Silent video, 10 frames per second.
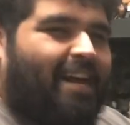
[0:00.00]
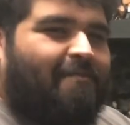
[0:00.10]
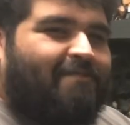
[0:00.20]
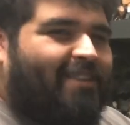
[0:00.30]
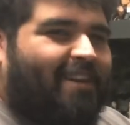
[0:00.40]
I'm
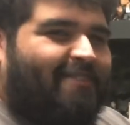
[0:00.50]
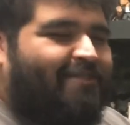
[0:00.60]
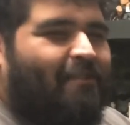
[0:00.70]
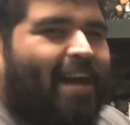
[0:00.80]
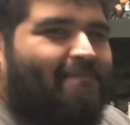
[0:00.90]
I'm
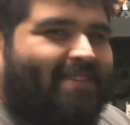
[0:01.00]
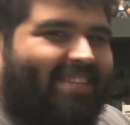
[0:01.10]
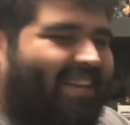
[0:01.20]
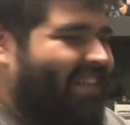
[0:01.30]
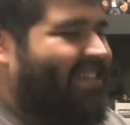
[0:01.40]
so happy.
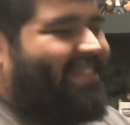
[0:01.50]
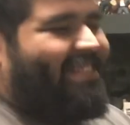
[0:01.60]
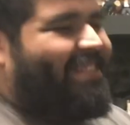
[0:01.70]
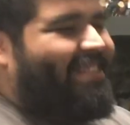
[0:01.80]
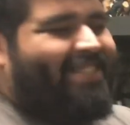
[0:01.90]
Uh, this
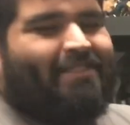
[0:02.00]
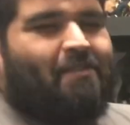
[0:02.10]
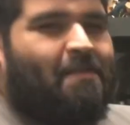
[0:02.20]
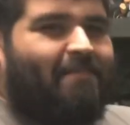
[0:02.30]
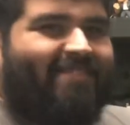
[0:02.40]
is this is a
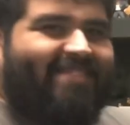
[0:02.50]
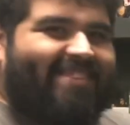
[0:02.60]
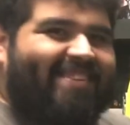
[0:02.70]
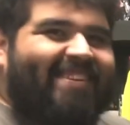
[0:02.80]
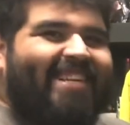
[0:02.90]
drink of treat.
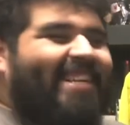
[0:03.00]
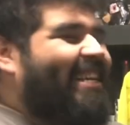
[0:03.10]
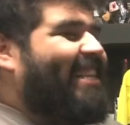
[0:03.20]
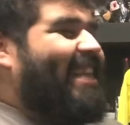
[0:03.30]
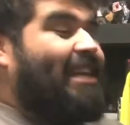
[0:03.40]
So.
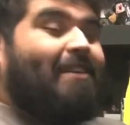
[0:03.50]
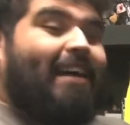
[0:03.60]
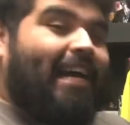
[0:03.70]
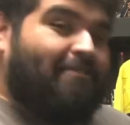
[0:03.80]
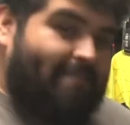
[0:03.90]
Thank you
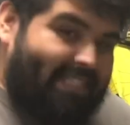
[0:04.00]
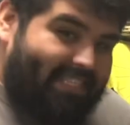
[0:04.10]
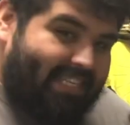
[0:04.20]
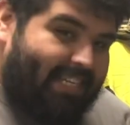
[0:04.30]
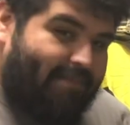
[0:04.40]
guys for
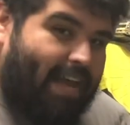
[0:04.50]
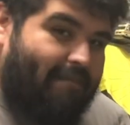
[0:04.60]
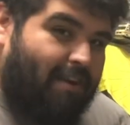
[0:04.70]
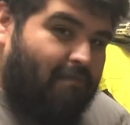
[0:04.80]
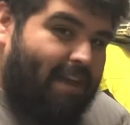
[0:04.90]
listening. If you
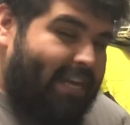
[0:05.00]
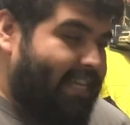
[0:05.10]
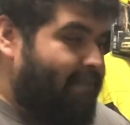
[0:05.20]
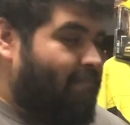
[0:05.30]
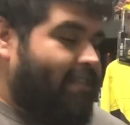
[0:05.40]
haven't
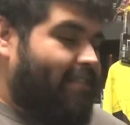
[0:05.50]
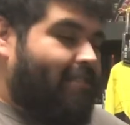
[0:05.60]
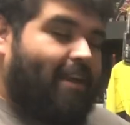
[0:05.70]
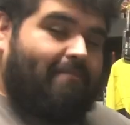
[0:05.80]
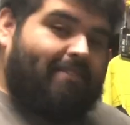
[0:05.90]
already, please
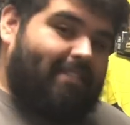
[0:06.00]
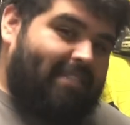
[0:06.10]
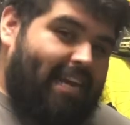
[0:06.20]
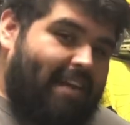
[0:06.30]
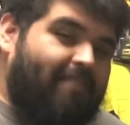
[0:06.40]
subscribe to the
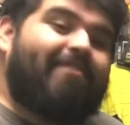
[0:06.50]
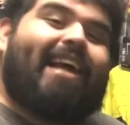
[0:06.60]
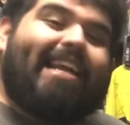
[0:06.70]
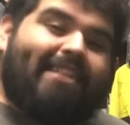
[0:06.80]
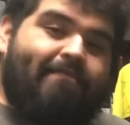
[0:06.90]
channel,
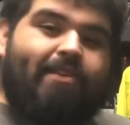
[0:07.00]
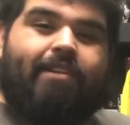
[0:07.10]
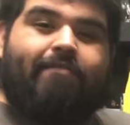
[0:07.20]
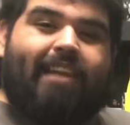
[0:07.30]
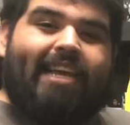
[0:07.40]
like the video
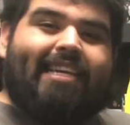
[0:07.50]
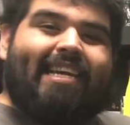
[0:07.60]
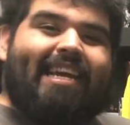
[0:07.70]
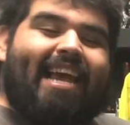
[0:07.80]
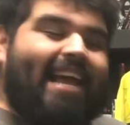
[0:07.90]
if you like
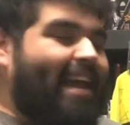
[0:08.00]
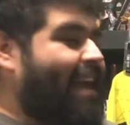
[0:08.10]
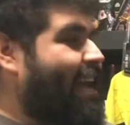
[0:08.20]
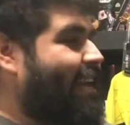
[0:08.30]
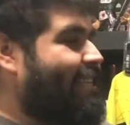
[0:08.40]
it,
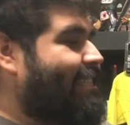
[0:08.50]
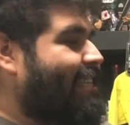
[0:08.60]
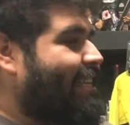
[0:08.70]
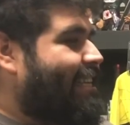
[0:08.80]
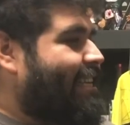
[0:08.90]
and
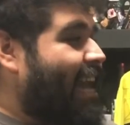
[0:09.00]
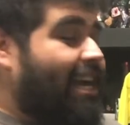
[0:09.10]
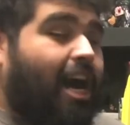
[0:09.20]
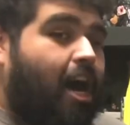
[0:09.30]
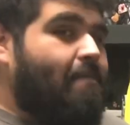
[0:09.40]
yeah,
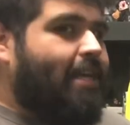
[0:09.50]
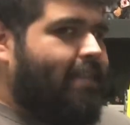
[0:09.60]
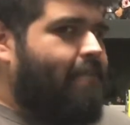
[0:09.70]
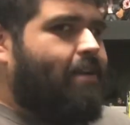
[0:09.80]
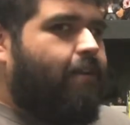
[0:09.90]
comment and
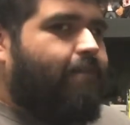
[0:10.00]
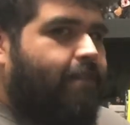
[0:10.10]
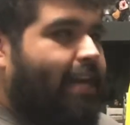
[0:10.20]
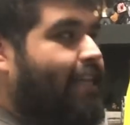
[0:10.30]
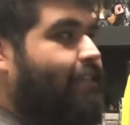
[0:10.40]
let me know if you
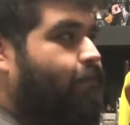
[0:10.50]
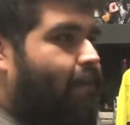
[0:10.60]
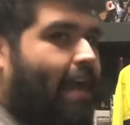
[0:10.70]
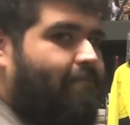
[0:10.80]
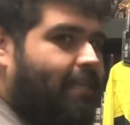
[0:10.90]
guys
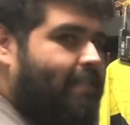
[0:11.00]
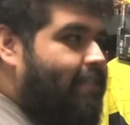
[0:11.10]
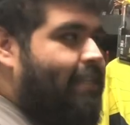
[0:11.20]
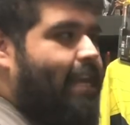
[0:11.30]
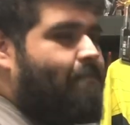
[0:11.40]
grabbed this.
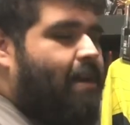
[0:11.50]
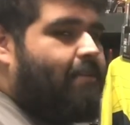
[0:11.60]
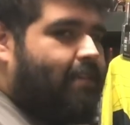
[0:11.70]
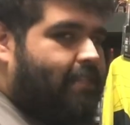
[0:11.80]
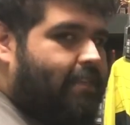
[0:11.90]
This came out
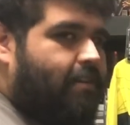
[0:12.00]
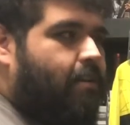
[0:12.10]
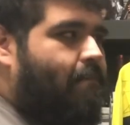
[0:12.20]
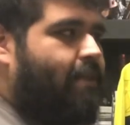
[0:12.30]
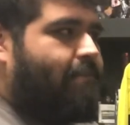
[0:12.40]
this year,
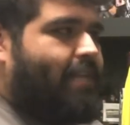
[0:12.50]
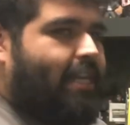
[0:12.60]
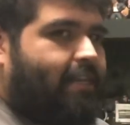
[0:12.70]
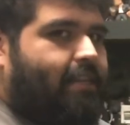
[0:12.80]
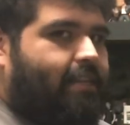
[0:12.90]
about the
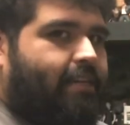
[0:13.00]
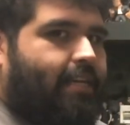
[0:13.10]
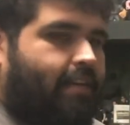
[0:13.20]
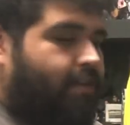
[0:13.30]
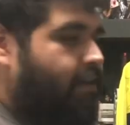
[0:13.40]
beginning of the
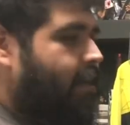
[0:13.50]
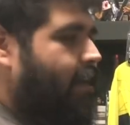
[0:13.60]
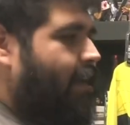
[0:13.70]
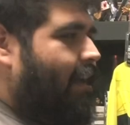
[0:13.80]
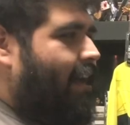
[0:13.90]
year.
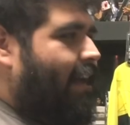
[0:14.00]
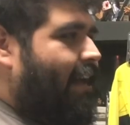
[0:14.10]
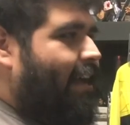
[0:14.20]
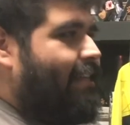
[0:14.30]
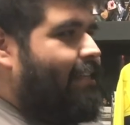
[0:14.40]

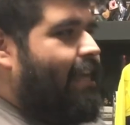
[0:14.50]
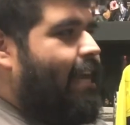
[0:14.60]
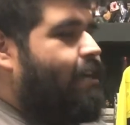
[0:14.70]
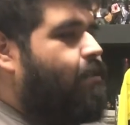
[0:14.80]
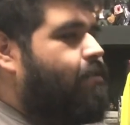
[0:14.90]
Uh, and I
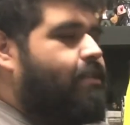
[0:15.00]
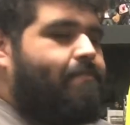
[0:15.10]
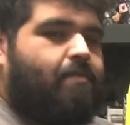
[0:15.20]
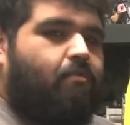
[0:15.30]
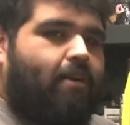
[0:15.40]
know there's going
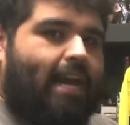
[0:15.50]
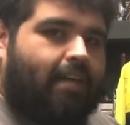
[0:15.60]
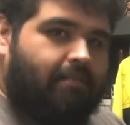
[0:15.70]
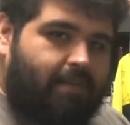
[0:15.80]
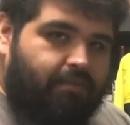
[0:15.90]
to be more
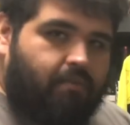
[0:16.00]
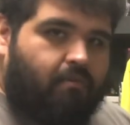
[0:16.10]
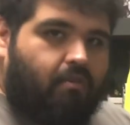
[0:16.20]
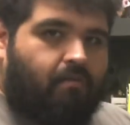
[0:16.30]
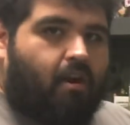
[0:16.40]
announcements for
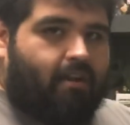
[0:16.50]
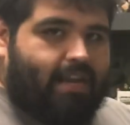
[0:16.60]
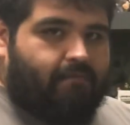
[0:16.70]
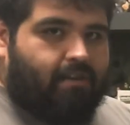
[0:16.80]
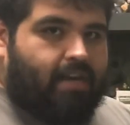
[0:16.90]
more
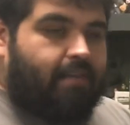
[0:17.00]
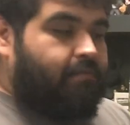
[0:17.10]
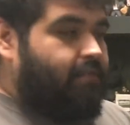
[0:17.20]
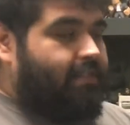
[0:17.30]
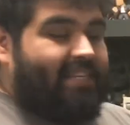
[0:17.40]
Arcade 1-Ups.
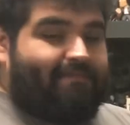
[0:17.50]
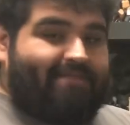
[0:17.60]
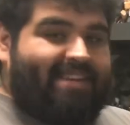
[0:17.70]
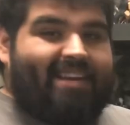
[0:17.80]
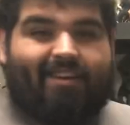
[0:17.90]
We'll see if we
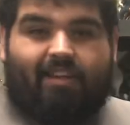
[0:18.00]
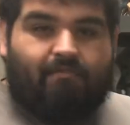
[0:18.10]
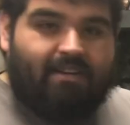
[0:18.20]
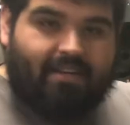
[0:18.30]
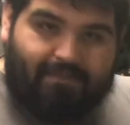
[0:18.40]
get another
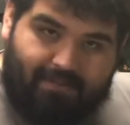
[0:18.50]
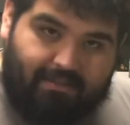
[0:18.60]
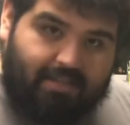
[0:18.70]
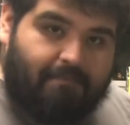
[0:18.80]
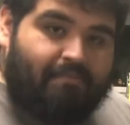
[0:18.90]
one in the
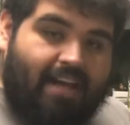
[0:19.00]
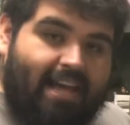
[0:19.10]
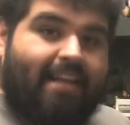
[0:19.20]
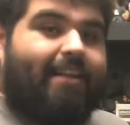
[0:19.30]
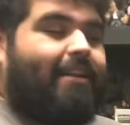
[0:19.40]
future. But